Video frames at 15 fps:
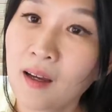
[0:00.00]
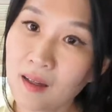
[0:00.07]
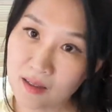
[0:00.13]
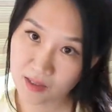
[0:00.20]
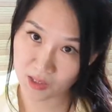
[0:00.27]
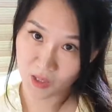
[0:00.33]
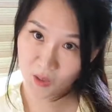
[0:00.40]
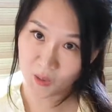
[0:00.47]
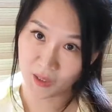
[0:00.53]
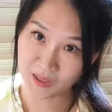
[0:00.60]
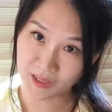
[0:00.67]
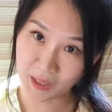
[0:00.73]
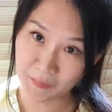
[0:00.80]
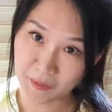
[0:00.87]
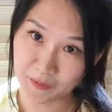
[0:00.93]
So on
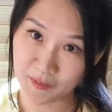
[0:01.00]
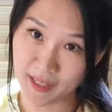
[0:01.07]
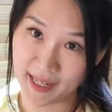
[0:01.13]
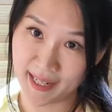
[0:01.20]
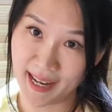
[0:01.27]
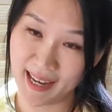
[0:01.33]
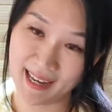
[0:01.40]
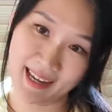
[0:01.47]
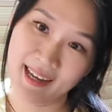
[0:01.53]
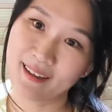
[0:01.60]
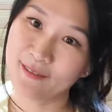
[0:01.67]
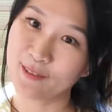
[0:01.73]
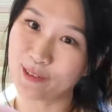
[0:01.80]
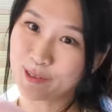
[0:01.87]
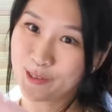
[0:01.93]
top of that, I
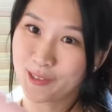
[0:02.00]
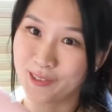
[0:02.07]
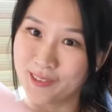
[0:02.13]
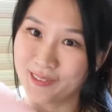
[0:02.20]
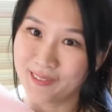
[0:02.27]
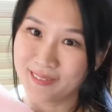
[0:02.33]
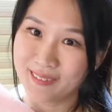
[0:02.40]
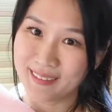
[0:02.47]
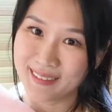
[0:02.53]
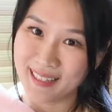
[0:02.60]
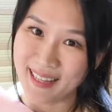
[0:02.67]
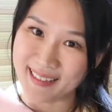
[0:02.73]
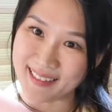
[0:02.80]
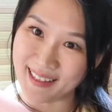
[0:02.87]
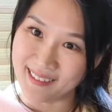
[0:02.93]
have also
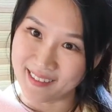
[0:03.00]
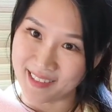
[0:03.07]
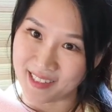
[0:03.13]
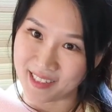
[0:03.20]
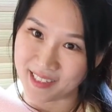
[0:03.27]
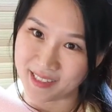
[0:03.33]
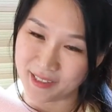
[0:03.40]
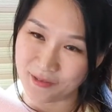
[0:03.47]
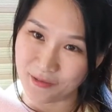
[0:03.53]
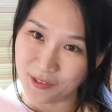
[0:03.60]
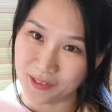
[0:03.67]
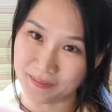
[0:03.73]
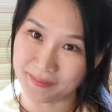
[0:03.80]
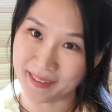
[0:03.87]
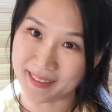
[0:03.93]
SLGs
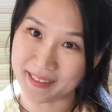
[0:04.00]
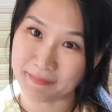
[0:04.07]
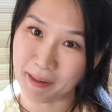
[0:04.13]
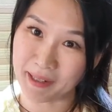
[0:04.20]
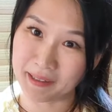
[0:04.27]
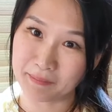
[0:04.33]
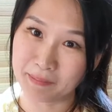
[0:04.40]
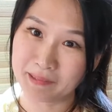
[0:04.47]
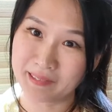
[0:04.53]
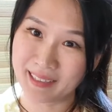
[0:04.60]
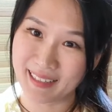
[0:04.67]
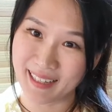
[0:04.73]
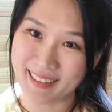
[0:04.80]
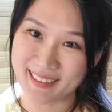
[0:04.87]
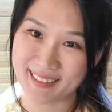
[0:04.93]
from this By the Pool
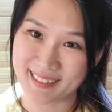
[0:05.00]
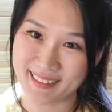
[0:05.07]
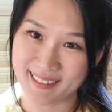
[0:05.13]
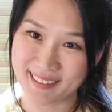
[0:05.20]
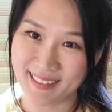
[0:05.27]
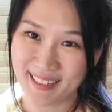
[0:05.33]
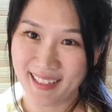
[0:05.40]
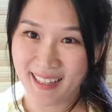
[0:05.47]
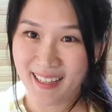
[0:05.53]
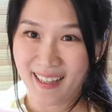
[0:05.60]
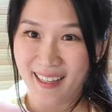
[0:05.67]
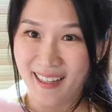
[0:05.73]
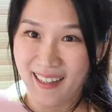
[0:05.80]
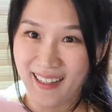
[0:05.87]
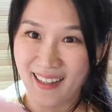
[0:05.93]
collection.
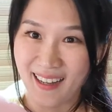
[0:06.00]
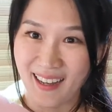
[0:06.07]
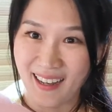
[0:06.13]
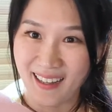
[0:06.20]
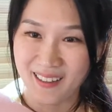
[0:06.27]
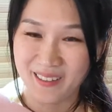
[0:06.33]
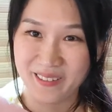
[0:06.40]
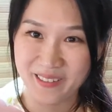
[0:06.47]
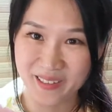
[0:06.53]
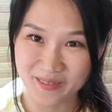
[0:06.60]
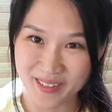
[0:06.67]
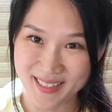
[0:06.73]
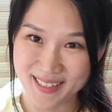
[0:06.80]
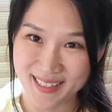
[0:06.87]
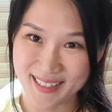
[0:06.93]
I couldn't
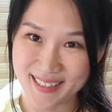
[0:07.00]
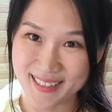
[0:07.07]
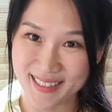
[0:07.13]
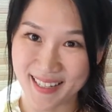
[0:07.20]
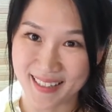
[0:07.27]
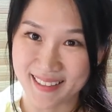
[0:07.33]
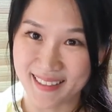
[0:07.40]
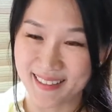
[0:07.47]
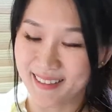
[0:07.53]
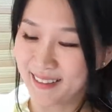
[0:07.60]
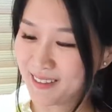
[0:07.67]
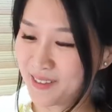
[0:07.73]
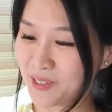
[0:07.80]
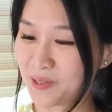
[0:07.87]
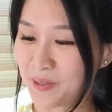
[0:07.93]
resist getting the
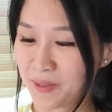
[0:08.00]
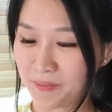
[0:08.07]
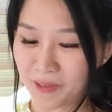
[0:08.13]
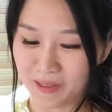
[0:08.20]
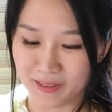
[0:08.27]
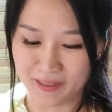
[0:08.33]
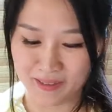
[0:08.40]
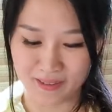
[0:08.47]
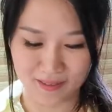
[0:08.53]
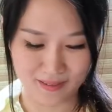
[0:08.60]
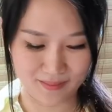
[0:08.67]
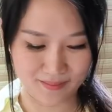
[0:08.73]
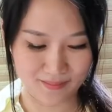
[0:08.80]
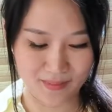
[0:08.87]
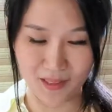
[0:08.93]
Zoe wallet.
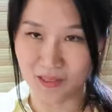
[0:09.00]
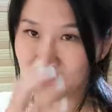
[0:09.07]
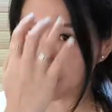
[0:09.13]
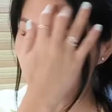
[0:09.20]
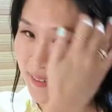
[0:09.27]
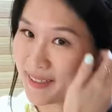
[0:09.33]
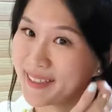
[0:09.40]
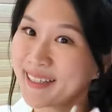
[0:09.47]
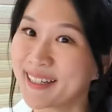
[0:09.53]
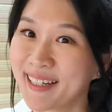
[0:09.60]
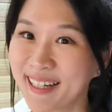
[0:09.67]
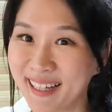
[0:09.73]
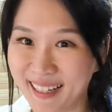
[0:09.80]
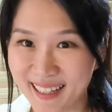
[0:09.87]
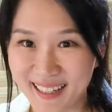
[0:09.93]
No, sorry.
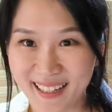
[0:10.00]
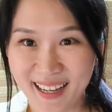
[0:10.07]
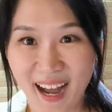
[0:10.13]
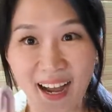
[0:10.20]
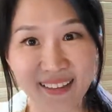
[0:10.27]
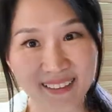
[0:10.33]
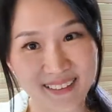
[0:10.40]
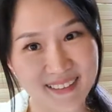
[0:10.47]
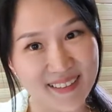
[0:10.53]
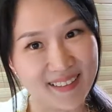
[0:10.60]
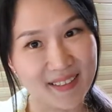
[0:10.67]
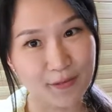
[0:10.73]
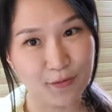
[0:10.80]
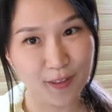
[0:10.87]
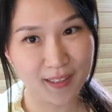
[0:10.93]
I think this is
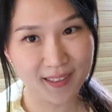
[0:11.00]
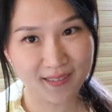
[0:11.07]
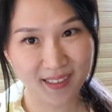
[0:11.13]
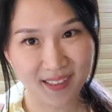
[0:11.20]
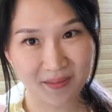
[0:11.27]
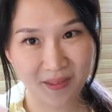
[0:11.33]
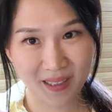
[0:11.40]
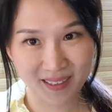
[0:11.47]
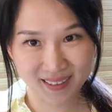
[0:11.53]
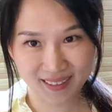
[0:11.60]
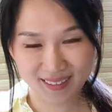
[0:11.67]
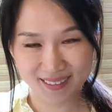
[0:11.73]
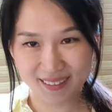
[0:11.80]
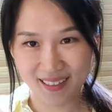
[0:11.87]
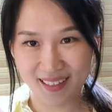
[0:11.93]
the Victorine wallet.